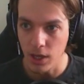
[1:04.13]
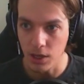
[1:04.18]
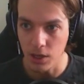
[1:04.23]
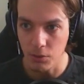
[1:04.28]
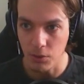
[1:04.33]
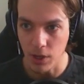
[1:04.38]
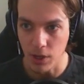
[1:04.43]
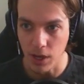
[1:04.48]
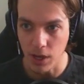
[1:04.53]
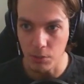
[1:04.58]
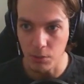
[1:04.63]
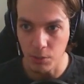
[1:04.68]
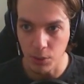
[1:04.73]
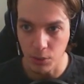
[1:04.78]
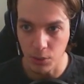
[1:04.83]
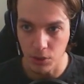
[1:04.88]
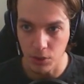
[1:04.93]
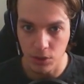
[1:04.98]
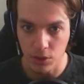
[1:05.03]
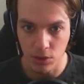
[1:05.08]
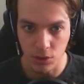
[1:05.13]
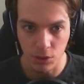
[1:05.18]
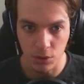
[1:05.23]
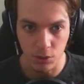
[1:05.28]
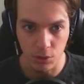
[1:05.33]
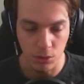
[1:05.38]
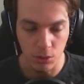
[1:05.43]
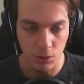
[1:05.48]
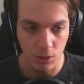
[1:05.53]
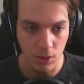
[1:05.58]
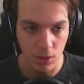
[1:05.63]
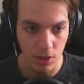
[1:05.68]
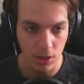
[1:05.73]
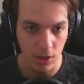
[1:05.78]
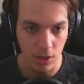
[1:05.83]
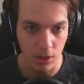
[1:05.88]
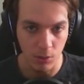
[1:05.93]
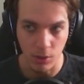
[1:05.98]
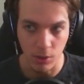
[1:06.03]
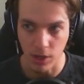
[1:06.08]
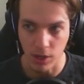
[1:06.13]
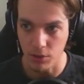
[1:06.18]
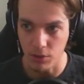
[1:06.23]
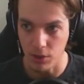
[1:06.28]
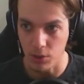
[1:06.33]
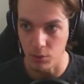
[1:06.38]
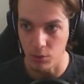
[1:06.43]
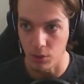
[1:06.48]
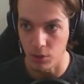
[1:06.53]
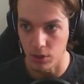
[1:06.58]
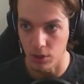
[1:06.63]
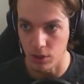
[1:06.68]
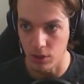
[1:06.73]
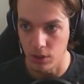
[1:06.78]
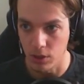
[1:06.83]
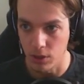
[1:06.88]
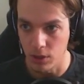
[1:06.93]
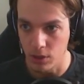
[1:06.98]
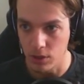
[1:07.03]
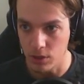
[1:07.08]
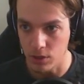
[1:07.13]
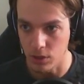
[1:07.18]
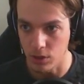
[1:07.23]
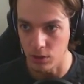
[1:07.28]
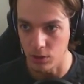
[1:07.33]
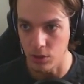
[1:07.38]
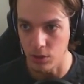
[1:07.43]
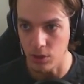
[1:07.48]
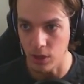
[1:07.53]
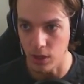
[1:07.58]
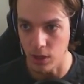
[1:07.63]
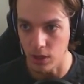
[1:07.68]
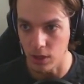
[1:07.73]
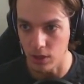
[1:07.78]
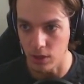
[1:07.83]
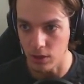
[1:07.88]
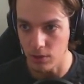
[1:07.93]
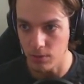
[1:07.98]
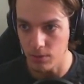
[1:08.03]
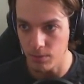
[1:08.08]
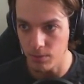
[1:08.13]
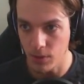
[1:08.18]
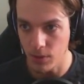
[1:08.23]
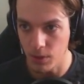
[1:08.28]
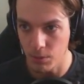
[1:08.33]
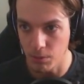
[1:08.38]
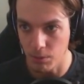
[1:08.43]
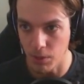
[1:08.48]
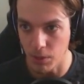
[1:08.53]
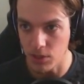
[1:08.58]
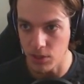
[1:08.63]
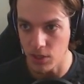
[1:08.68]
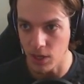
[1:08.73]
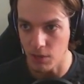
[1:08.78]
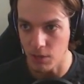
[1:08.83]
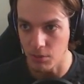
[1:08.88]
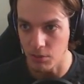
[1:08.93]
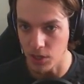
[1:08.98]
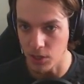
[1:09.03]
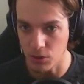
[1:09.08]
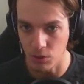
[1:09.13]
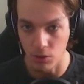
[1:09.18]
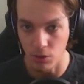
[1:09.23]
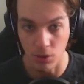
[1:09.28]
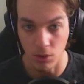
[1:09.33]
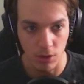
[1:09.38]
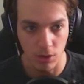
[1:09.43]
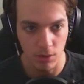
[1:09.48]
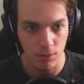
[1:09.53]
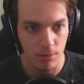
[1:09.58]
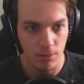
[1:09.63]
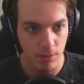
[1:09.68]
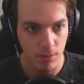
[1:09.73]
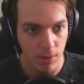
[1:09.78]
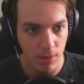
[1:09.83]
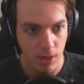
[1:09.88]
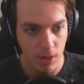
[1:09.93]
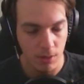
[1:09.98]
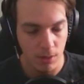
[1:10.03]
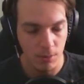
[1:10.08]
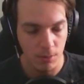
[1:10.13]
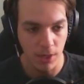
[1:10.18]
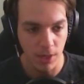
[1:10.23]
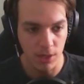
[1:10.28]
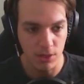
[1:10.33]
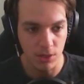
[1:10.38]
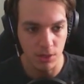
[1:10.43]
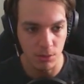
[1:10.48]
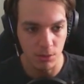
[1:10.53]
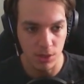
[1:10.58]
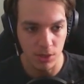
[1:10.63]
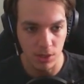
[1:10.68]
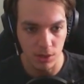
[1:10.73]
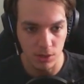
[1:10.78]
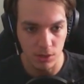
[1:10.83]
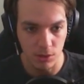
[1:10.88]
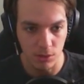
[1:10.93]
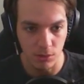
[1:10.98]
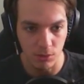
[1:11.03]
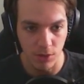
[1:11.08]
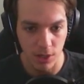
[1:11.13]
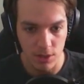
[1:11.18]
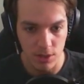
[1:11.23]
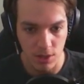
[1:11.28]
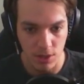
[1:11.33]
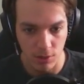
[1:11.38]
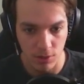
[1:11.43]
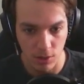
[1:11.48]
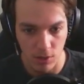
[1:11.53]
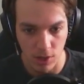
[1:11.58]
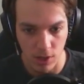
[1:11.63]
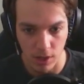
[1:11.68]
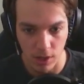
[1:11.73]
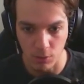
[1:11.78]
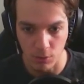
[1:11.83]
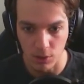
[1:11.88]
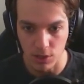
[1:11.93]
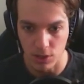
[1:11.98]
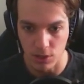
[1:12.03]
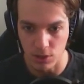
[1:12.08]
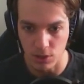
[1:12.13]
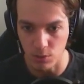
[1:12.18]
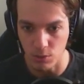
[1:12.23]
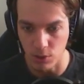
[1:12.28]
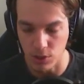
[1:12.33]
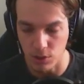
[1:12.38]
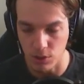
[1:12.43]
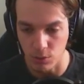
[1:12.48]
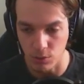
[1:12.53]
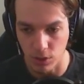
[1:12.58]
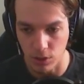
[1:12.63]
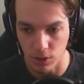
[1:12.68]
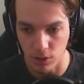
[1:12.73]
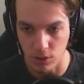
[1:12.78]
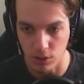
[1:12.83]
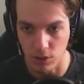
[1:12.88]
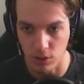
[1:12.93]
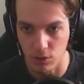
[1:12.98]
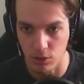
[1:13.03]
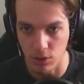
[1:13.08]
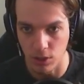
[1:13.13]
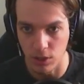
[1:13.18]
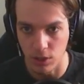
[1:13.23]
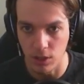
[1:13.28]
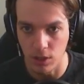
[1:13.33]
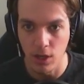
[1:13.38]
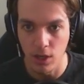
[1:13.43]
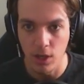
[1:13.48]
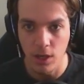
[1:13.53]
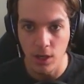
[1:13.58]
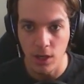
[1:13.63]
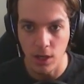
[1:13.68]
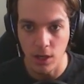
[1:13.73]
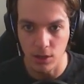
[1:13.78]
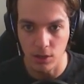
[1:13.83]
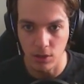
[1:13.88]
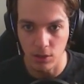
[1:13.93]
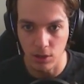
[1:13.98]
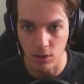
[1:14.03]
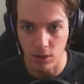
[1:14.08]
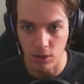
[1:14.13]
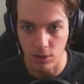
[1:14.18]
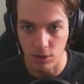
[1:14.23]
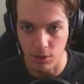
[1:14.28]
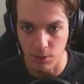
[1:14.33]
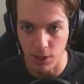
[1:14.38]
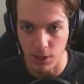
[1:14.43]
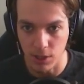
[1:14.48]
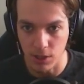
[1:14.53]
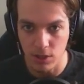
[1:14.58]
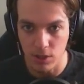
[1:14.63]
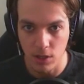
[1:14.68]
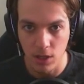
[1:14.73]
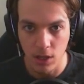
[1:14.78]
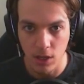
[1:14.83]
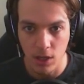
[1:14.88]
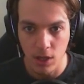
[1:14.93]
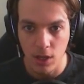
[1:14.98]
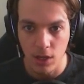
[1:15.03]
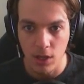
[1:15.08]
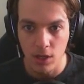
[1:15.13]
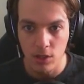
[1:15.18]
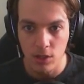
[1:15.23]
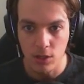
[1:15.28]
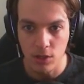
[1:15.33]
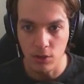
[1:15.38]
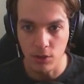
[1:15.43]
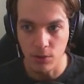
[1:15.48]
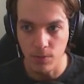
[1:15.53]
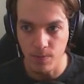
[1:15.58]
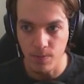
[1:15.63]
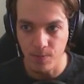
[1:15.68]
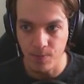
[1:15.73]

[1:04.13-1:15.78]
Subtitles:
it will output to whatever you want. So you can match cameras or make something to Rec709, which is what you want usually as a color space. So